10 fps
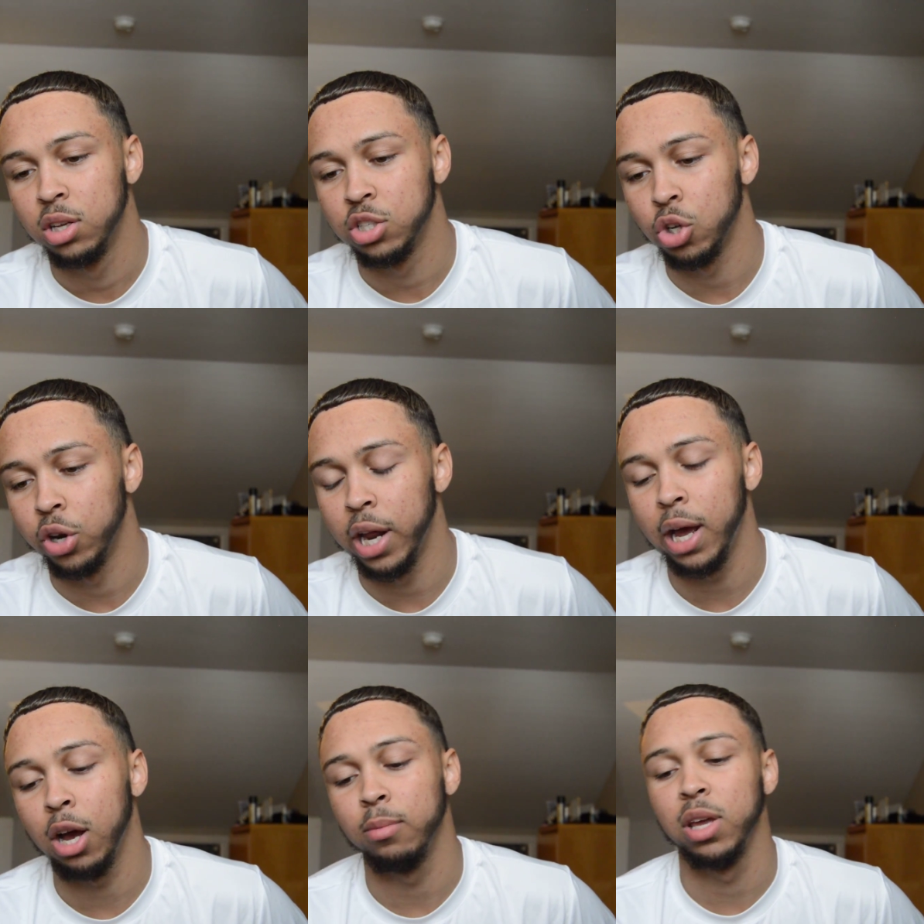So
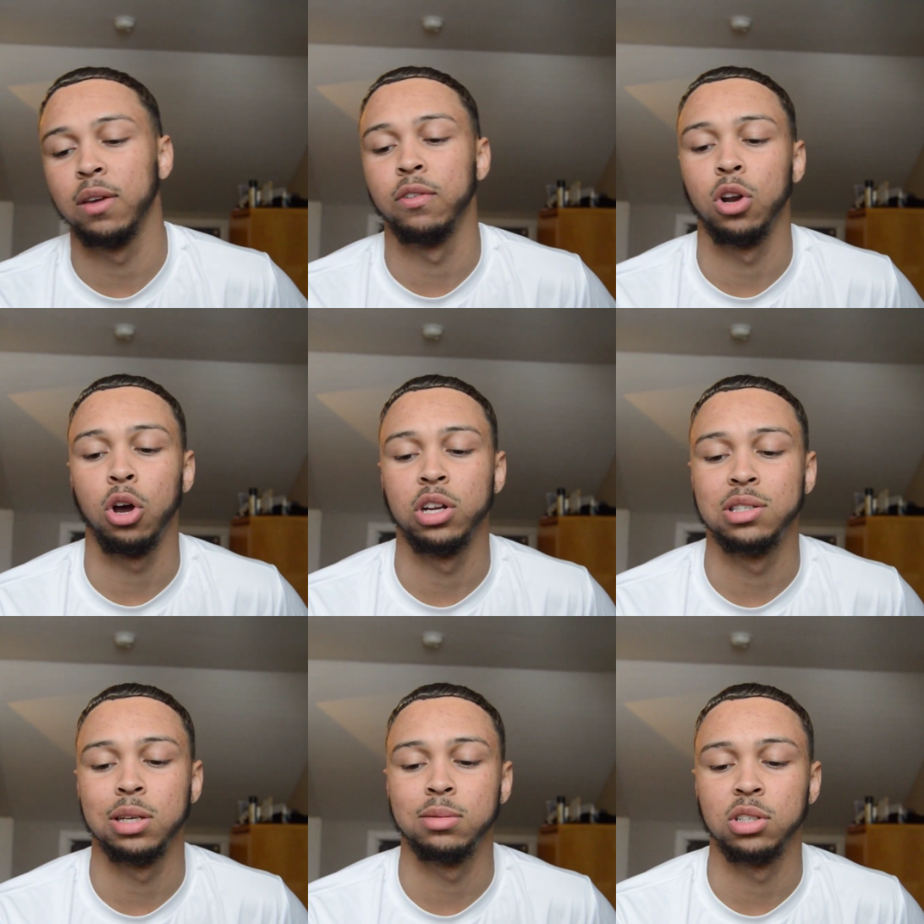now I'm giving all the
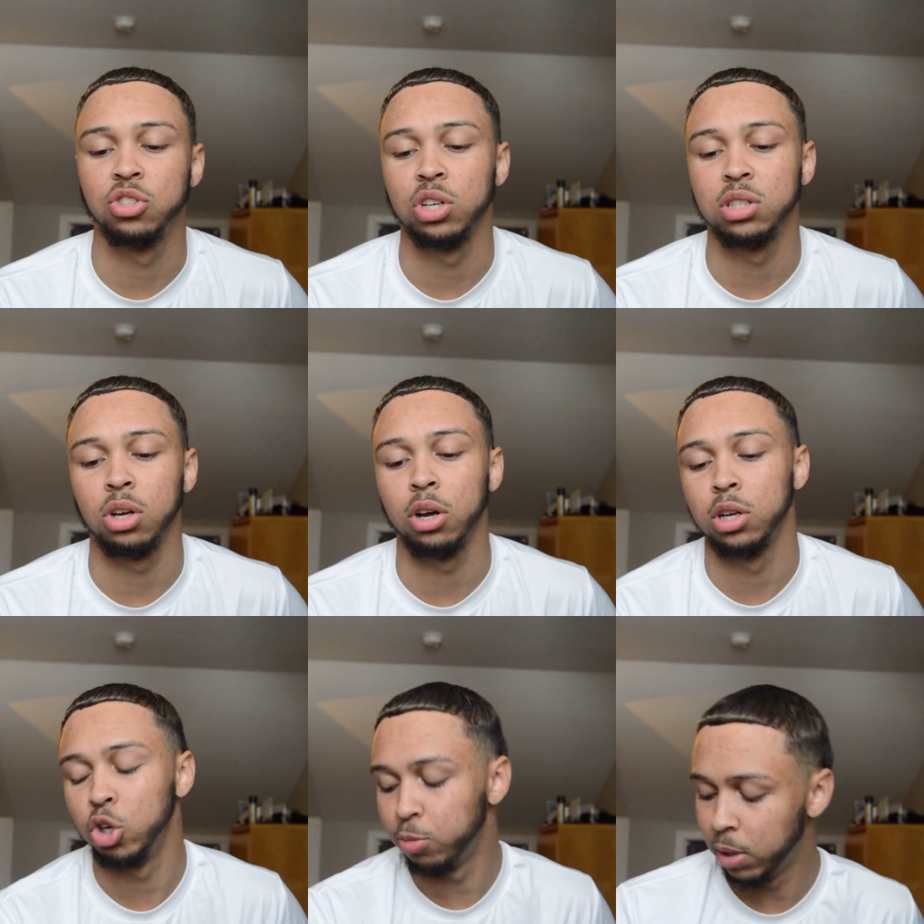tips and tricks to all the
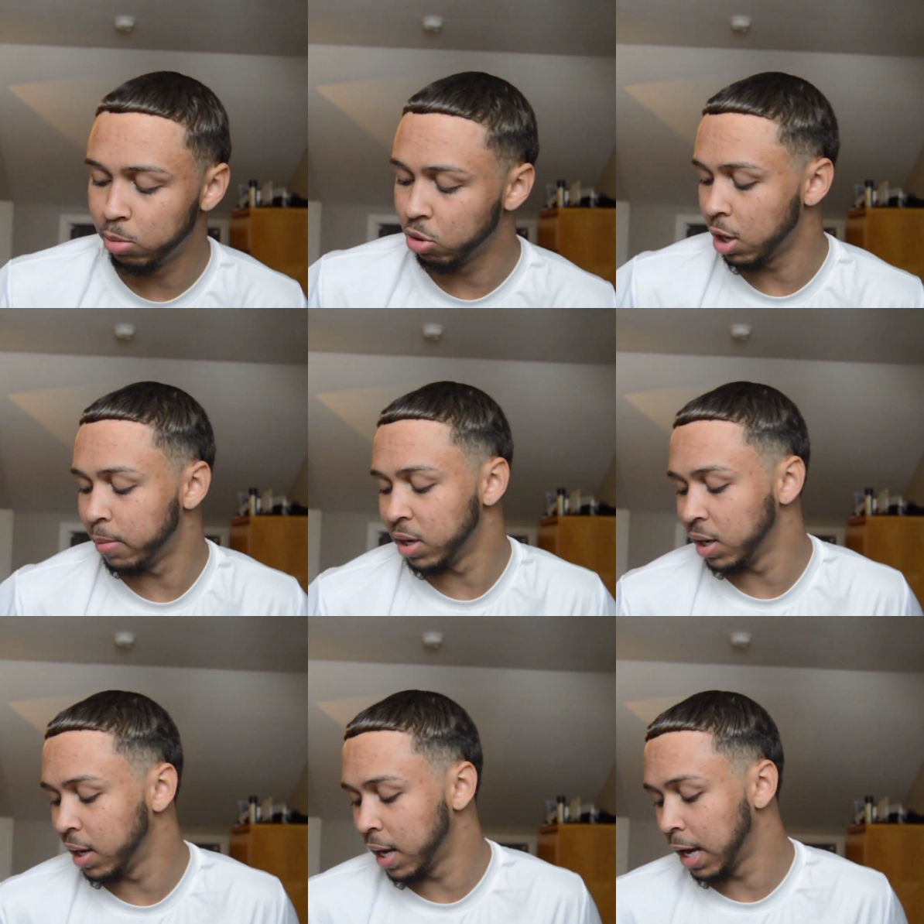new people coming in
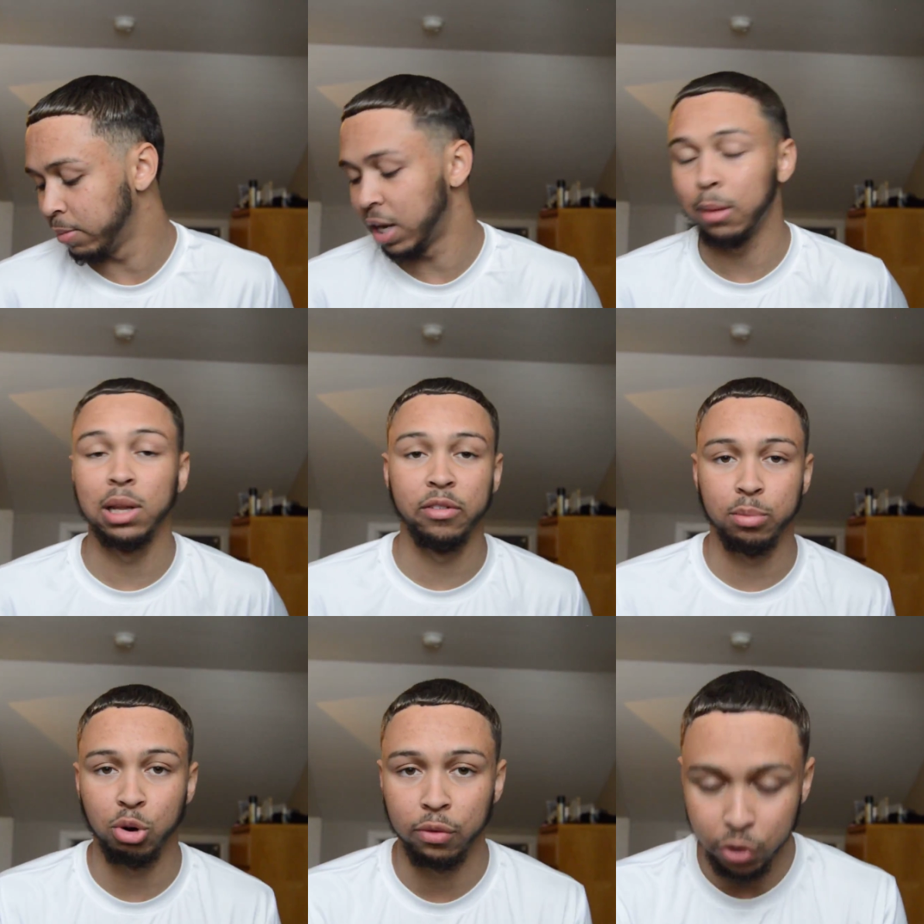the game that I'm living proof.